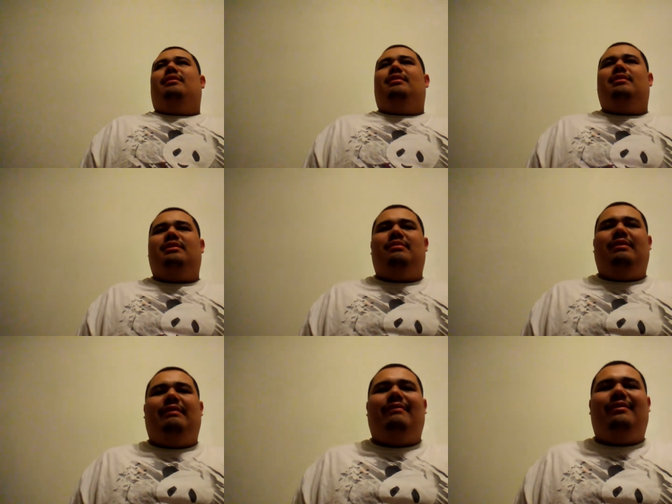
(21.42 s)
It's gonna
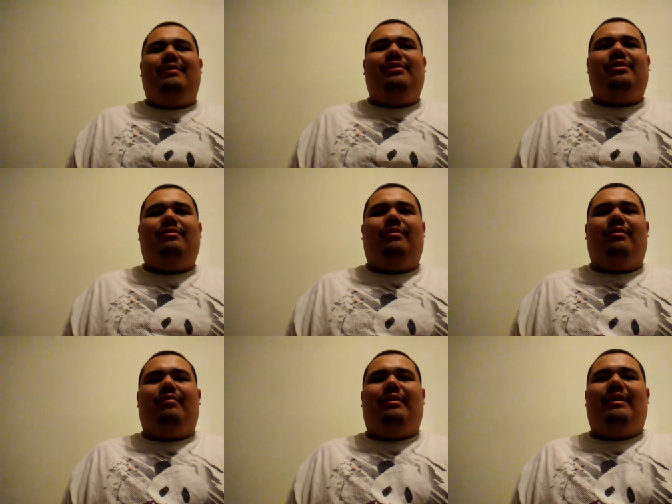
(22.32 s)
be a very
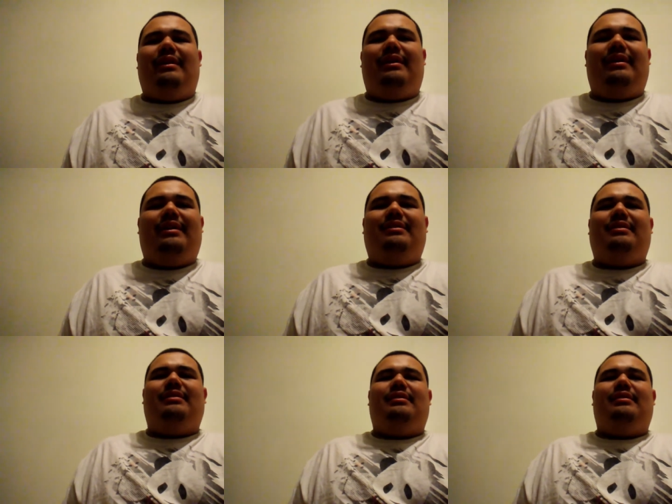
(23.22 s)
short one, guys.